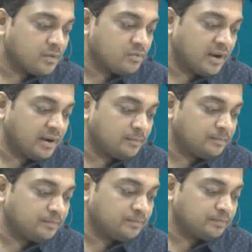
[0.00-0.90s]
Fine.
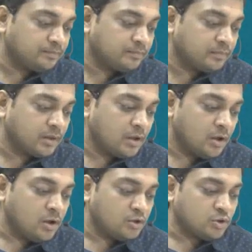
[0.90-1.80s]

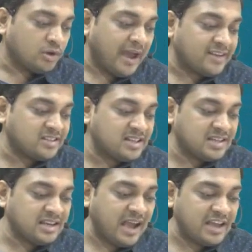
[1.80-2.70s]
So cash sales
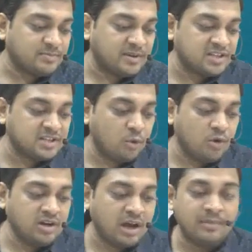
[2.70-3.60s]
and cash purchase
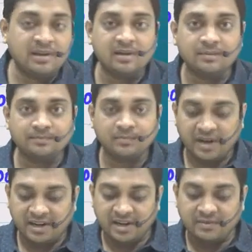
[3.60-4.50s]
won't come here,
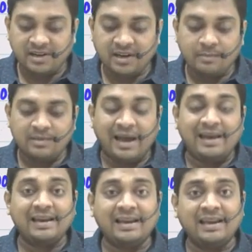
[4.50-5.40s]
right? It will come
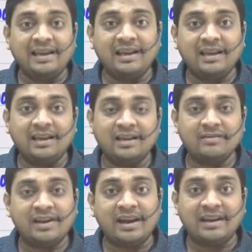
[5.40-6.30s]
directly
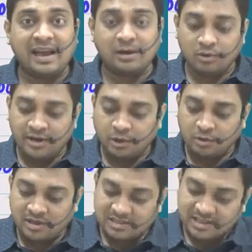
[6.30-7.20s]
when I calculate
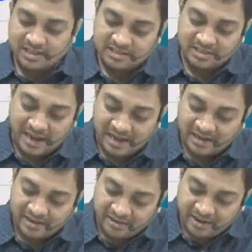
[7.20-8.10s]
total sales
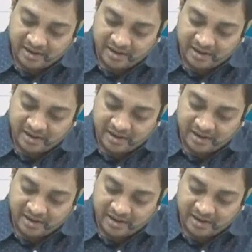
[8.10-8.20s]
indirectly in trading